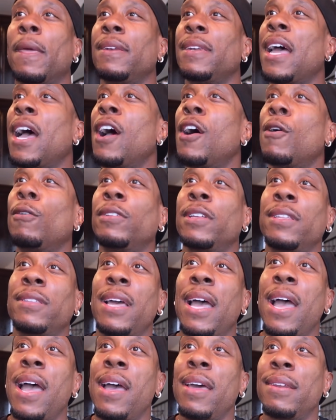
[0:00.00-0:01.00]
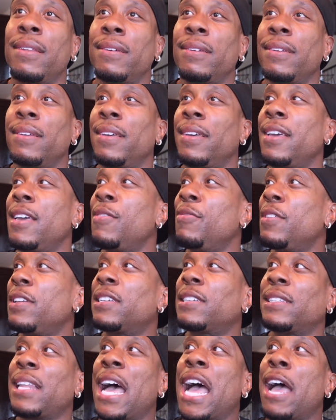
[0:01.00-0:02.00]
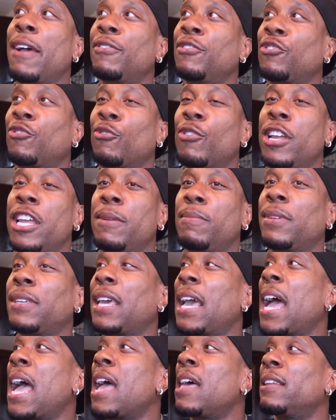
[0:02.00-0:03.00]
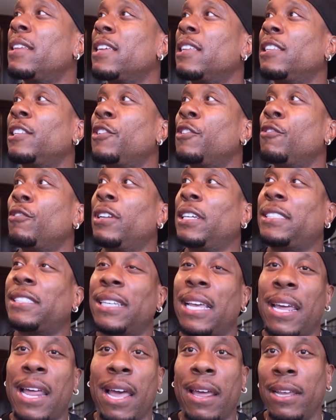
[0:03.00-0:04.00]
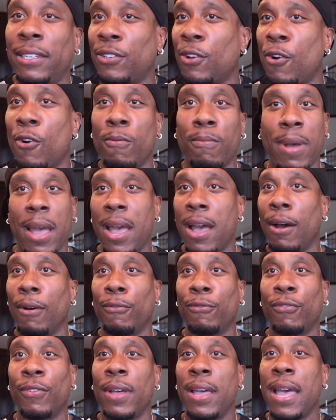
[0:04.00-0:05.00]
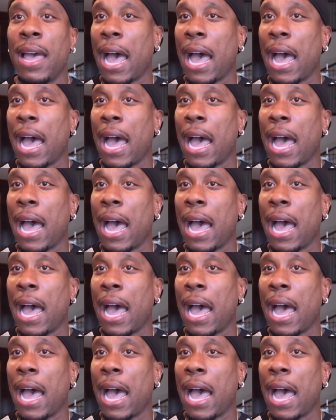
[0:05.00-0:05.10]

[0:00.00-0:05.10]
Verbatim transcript: Not only that, in this live stream, Kali literally said out his own mouth,